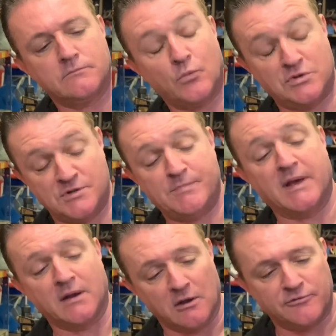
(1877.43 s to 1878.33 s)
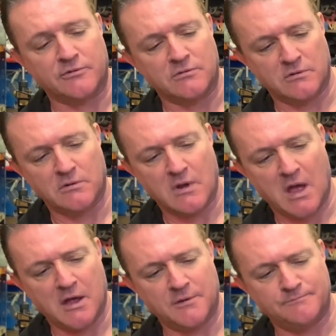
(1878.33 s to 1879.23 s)
which is big enough.
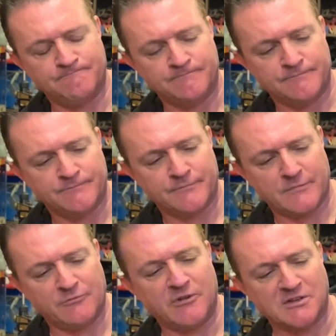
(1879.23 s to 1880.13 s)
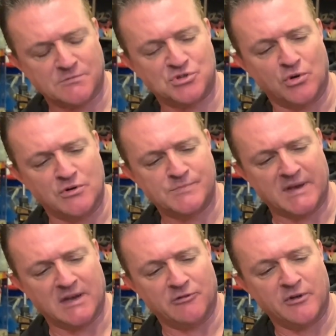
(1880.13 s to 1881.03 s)
In fact, I'm sure it's
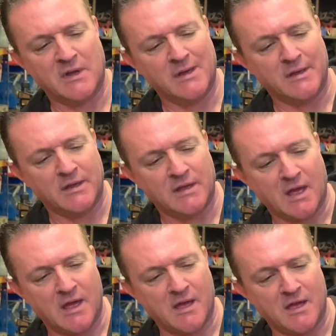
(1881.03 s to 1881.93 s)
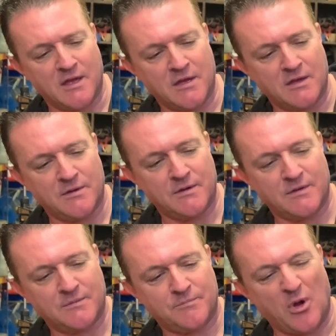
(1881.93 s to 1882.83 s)
big enough. But
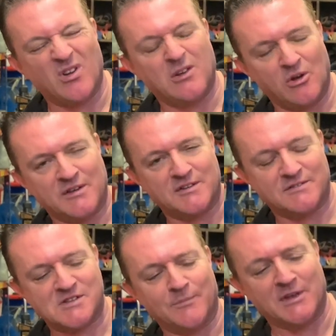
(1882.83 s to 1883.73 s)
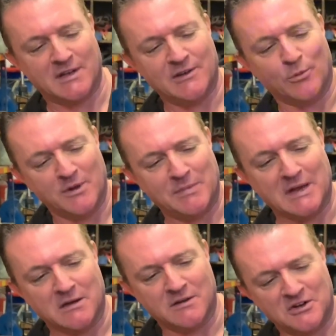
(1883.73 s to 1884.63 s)
I'd like something a little bit
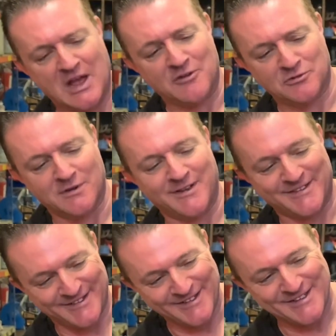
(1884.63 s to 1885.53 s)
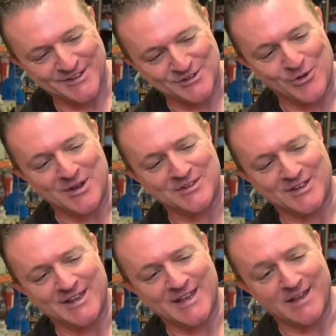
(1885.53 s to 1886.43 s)
bigger, and I haven't got
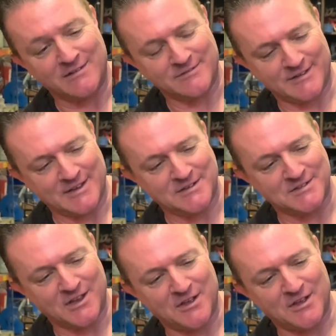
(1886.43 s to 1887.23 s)
anything here. And